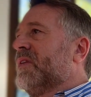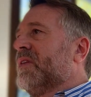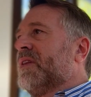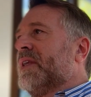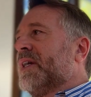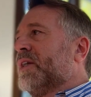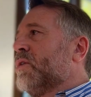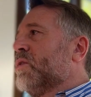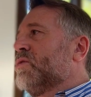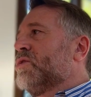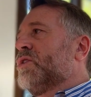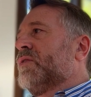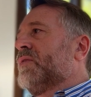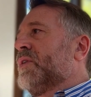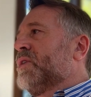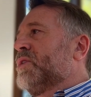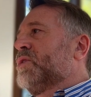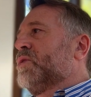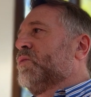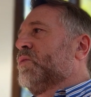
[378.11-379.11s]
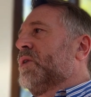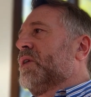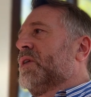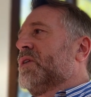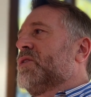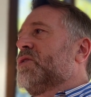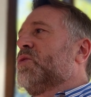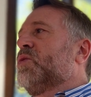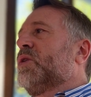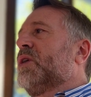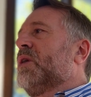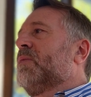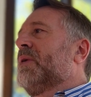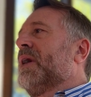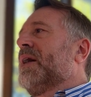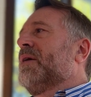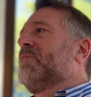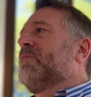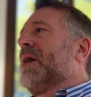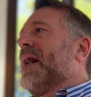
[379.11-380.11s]
they're controversial words, talking
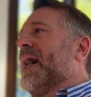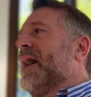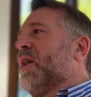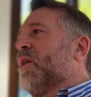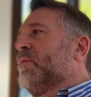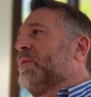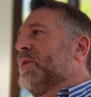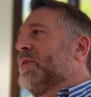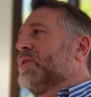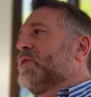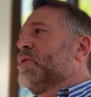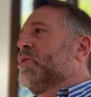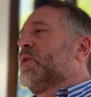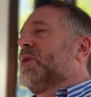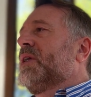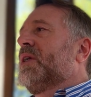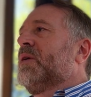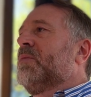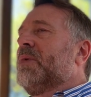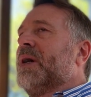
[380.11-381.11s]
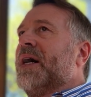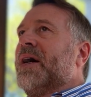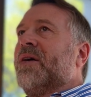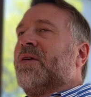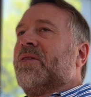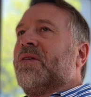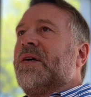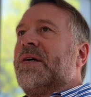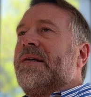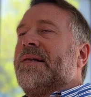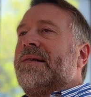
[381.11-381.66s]
about empowerment, talking about,